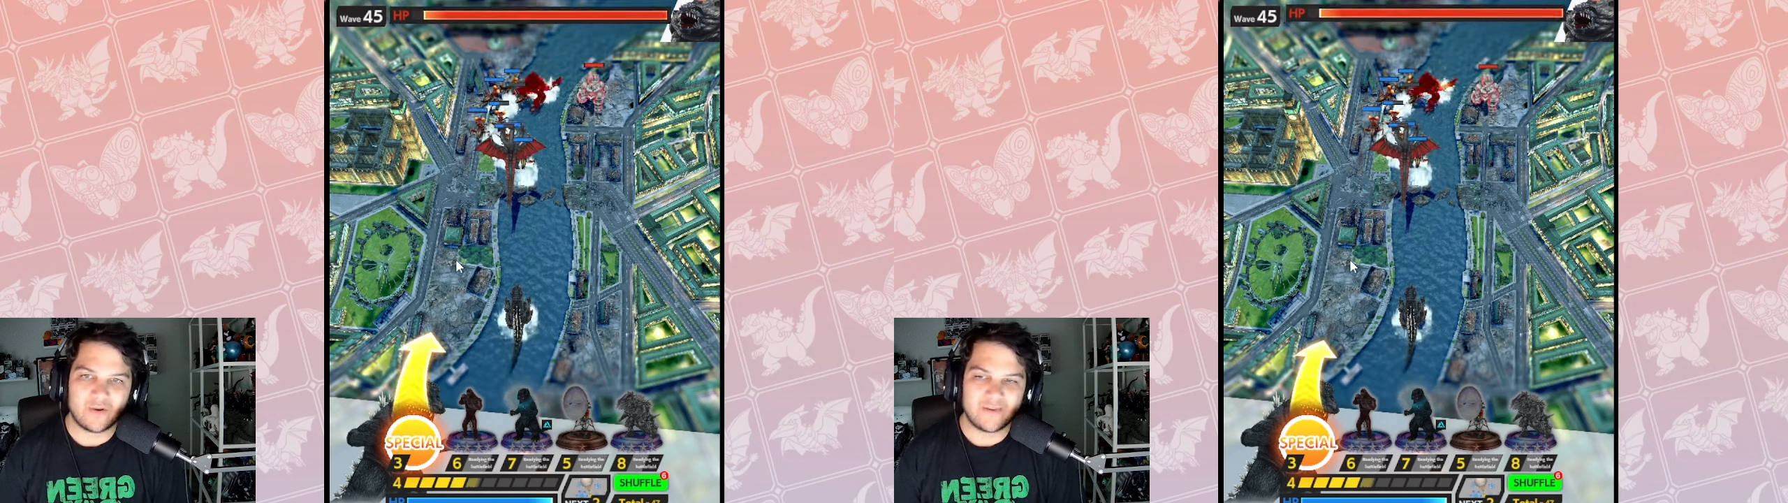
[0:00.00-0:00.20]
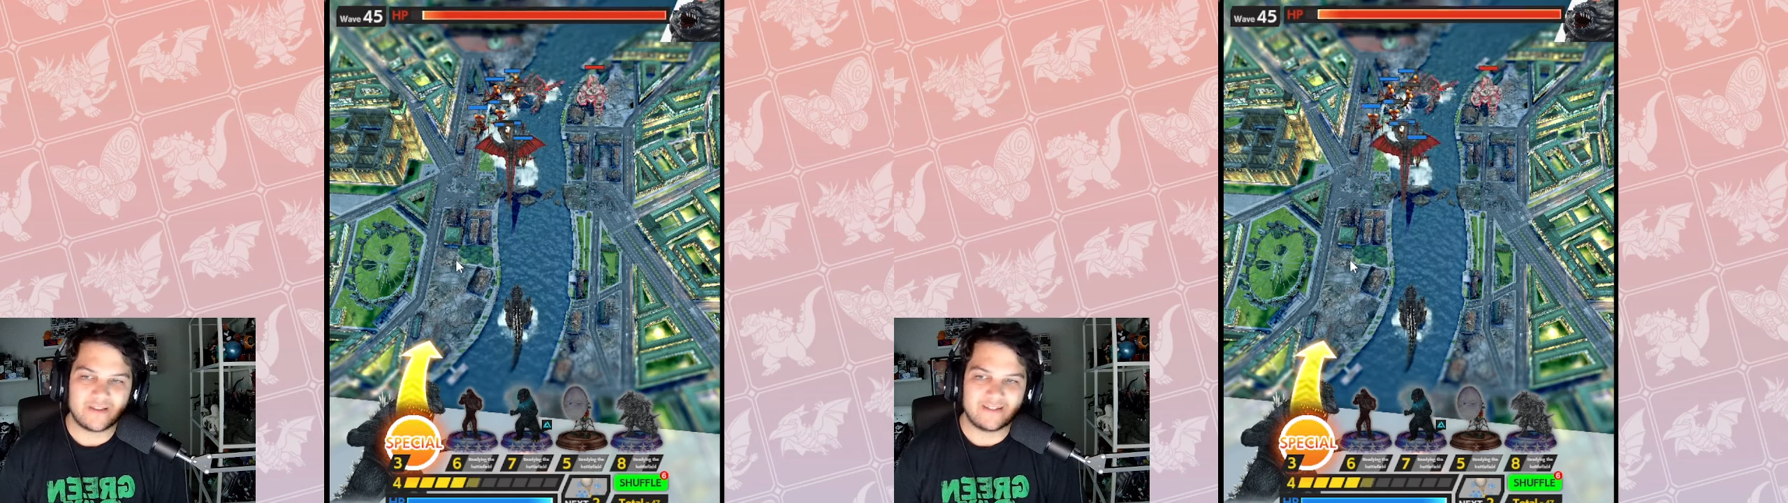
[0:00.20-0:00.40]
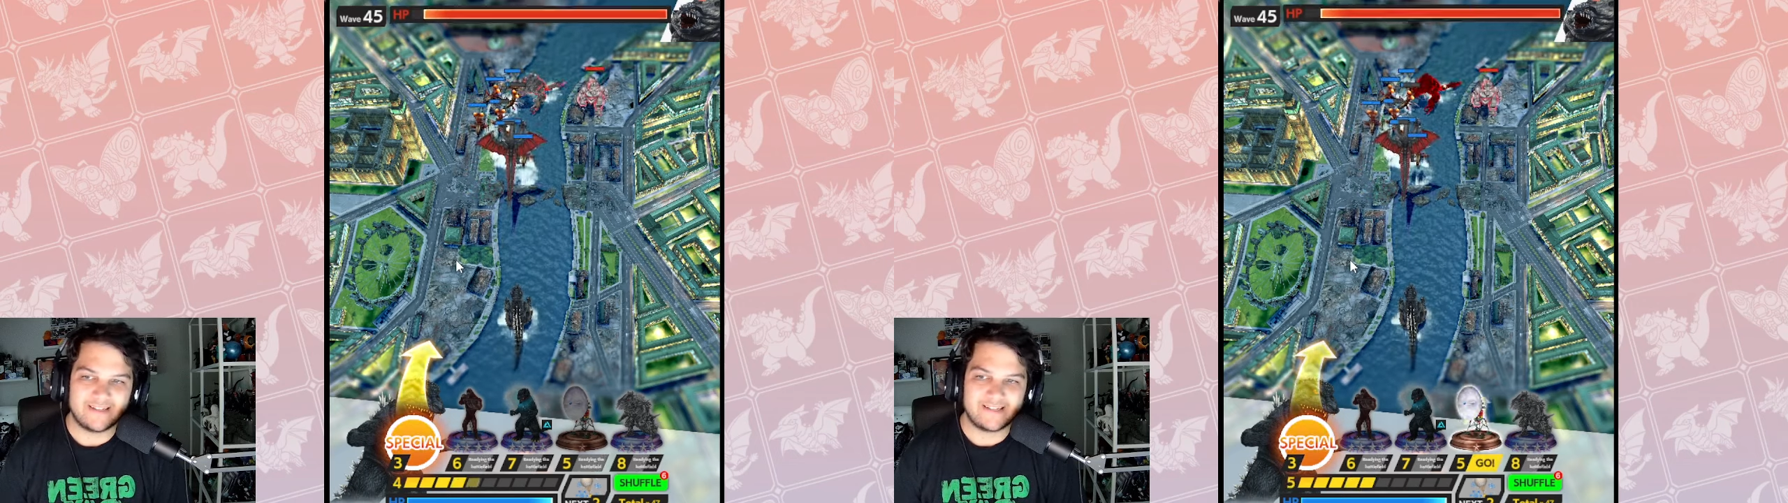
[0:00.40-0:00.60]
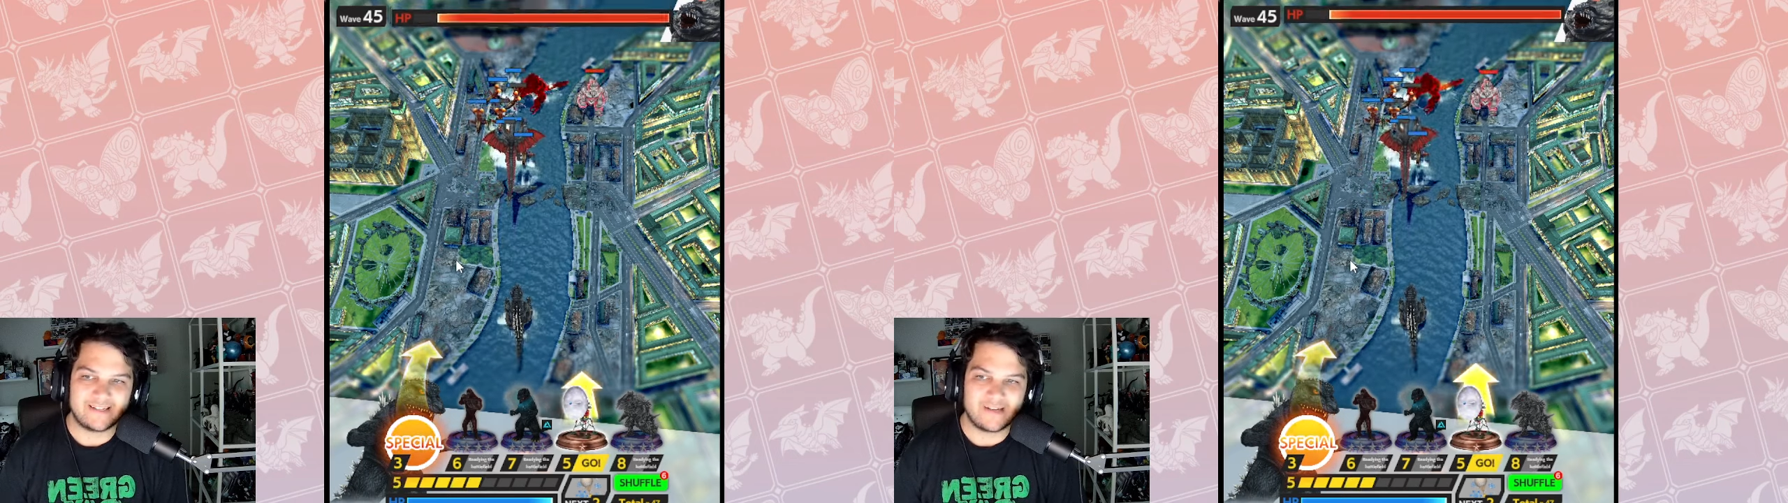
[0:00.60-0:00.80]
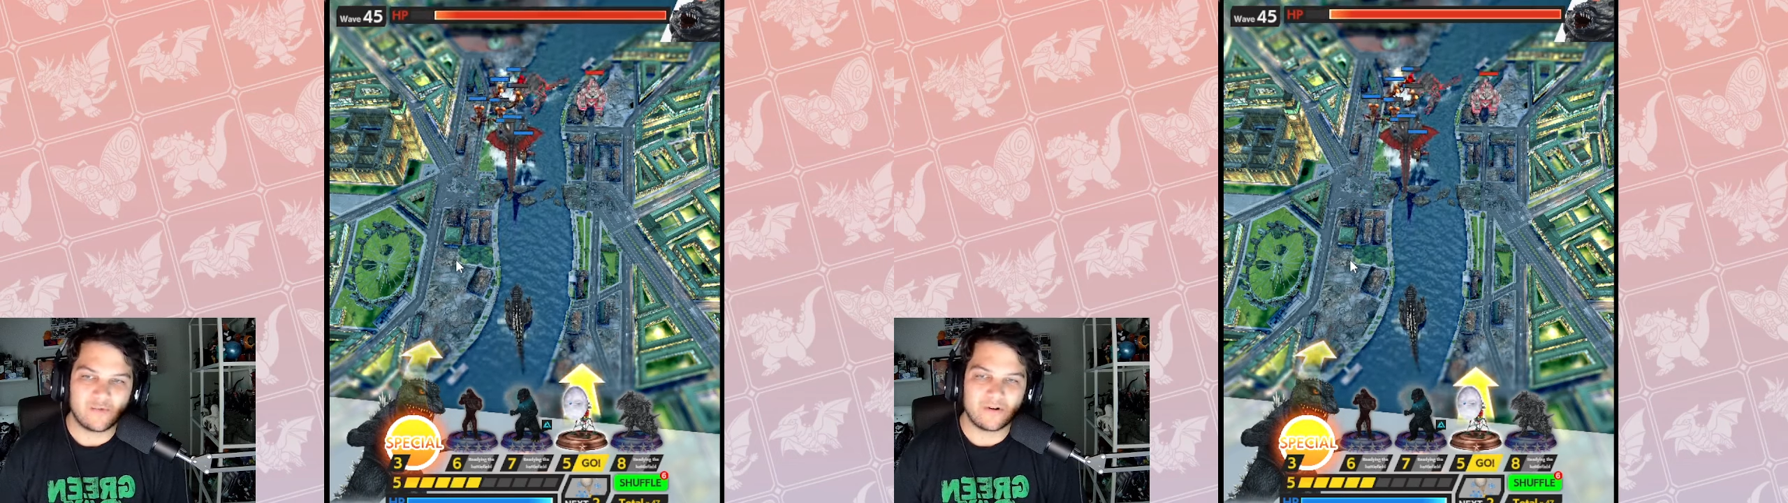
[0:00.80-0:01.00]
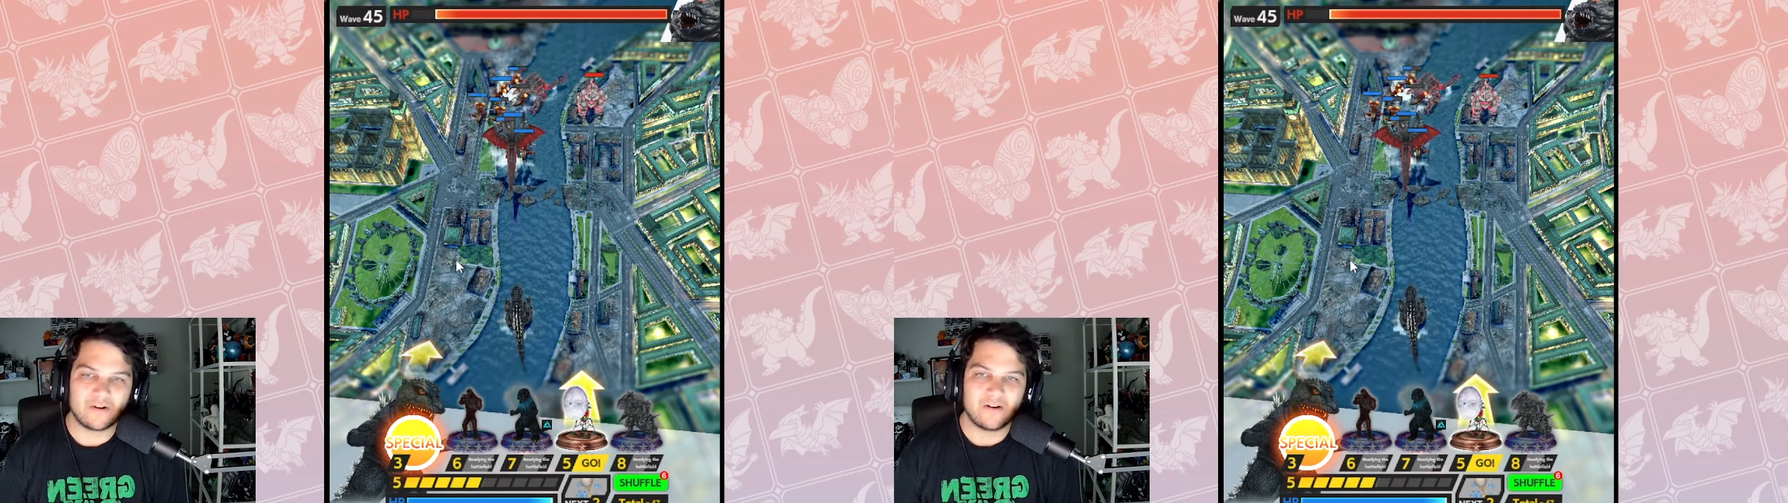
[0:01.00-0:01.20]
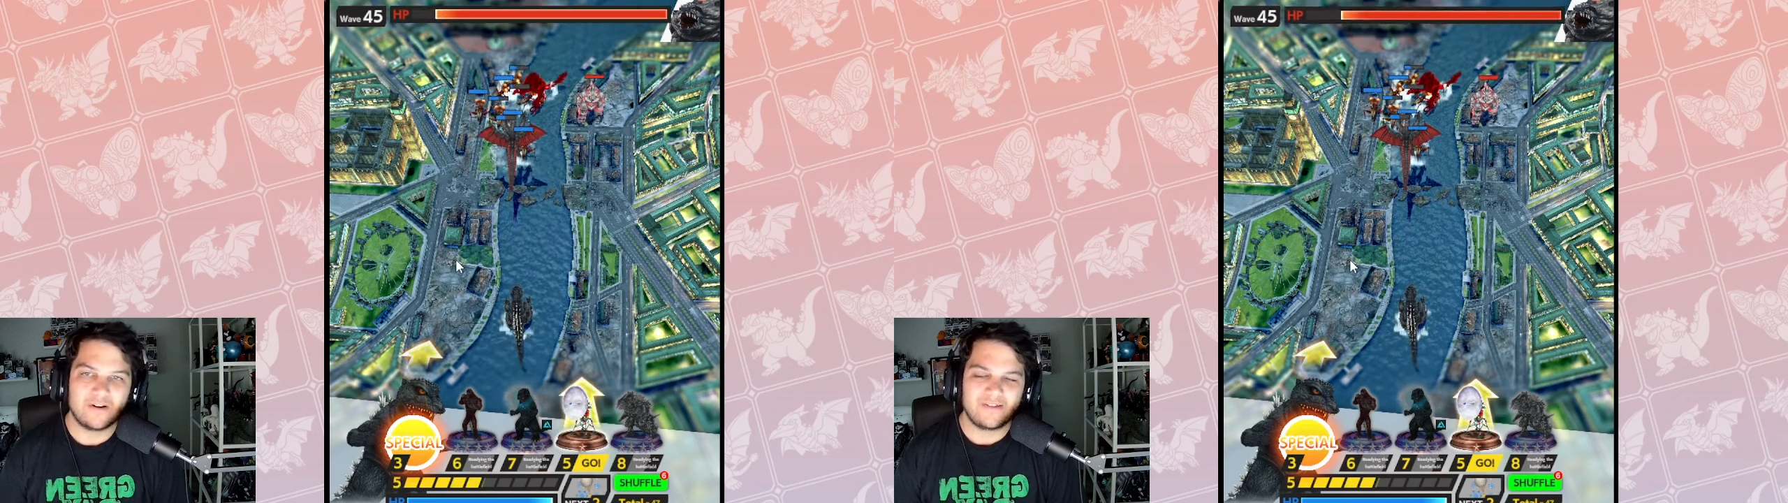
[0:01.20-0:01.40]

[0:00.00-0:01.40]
repeat leads anymore.